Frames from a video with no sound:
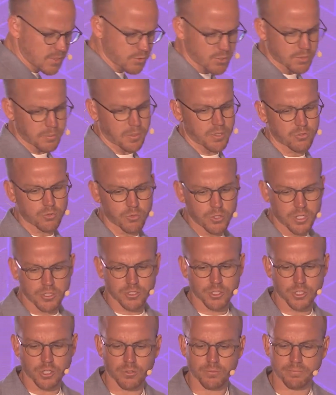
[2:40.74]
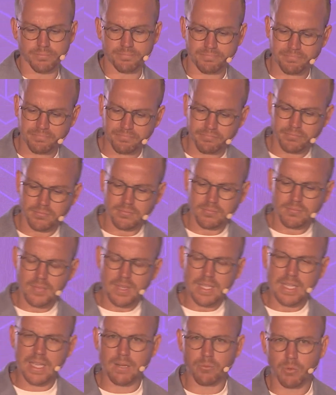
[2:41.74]
was about 2 years ago.
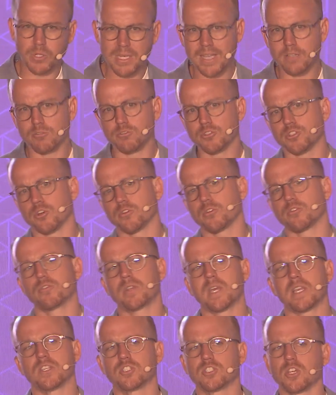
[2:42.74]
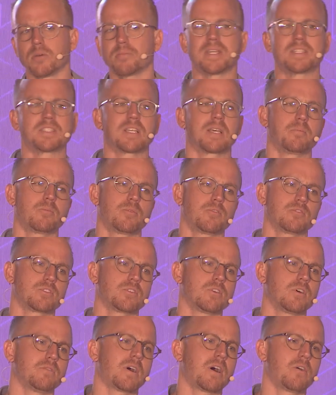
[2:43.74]
And we'd like to show you today some examples
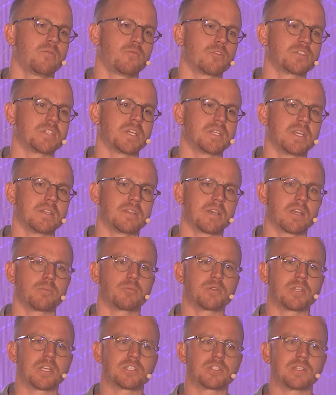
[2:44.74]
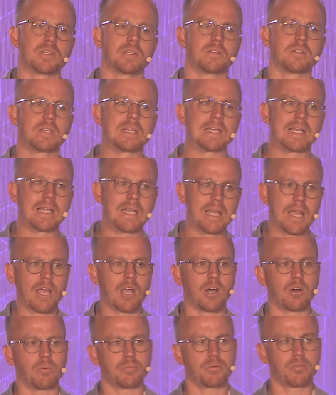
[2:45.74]
of how Forsite Data can potentially
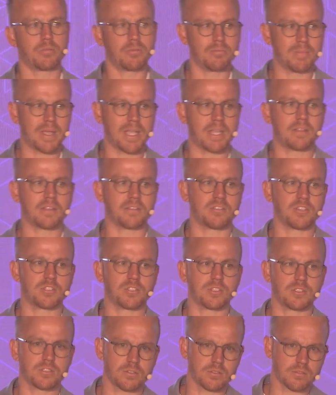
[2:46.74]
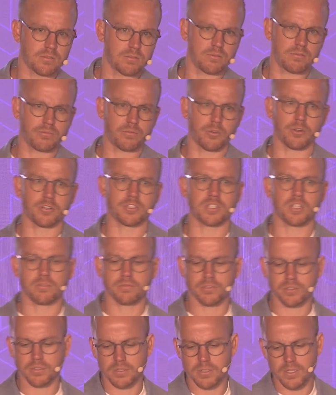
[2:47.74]
help make decisions for
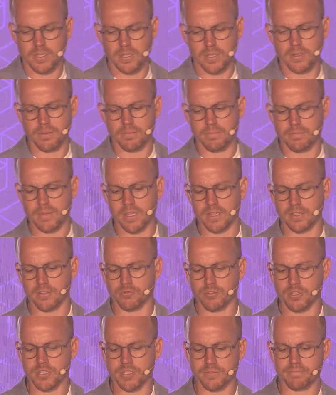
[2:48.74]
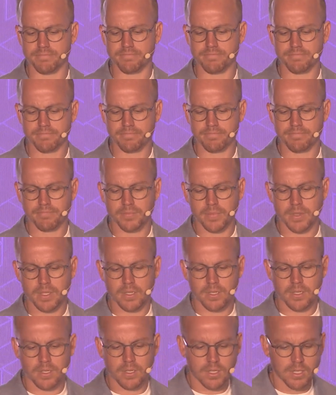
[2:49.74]
yourselves in this region.
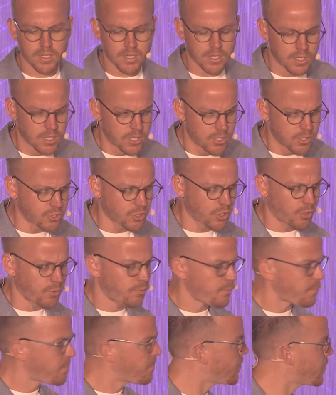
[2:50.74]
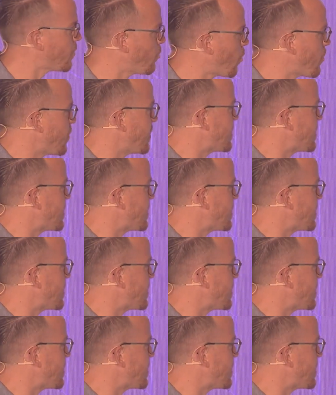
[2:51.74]
So what we